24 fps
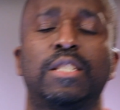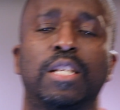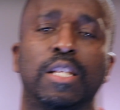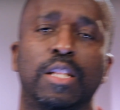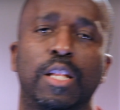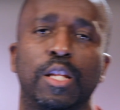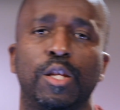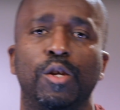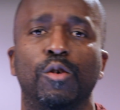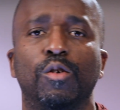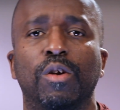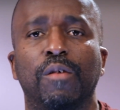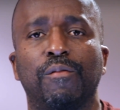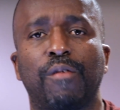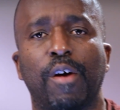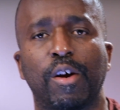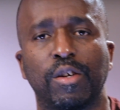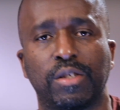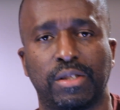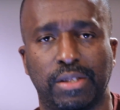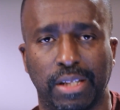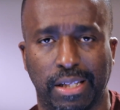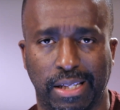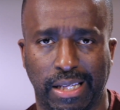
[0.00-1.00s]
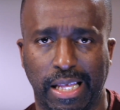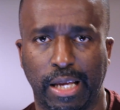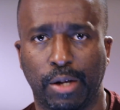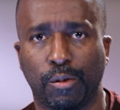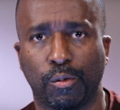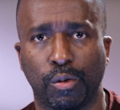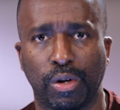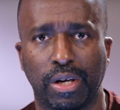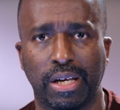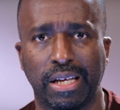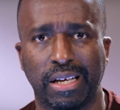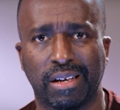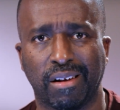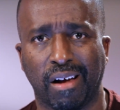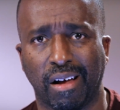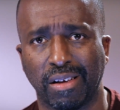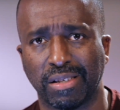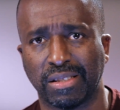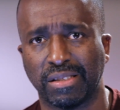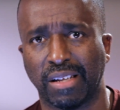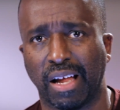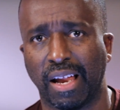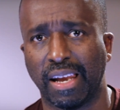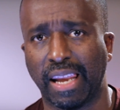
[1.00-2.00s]
into the universe delinquently,
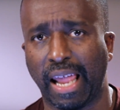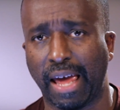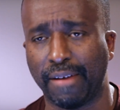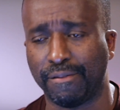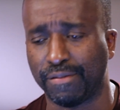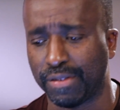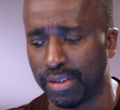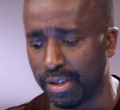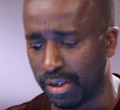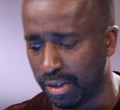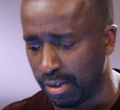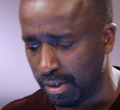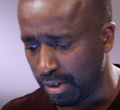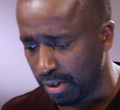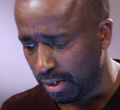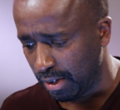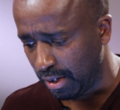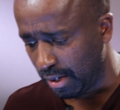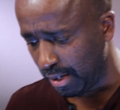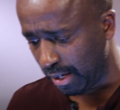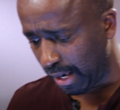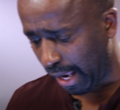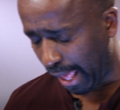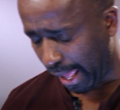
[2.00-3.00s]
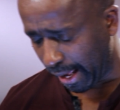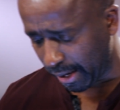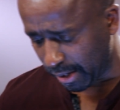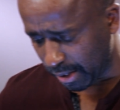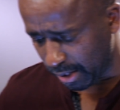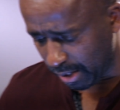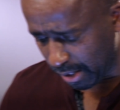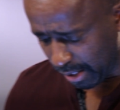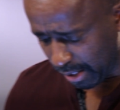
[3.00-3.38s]
causing our life to lack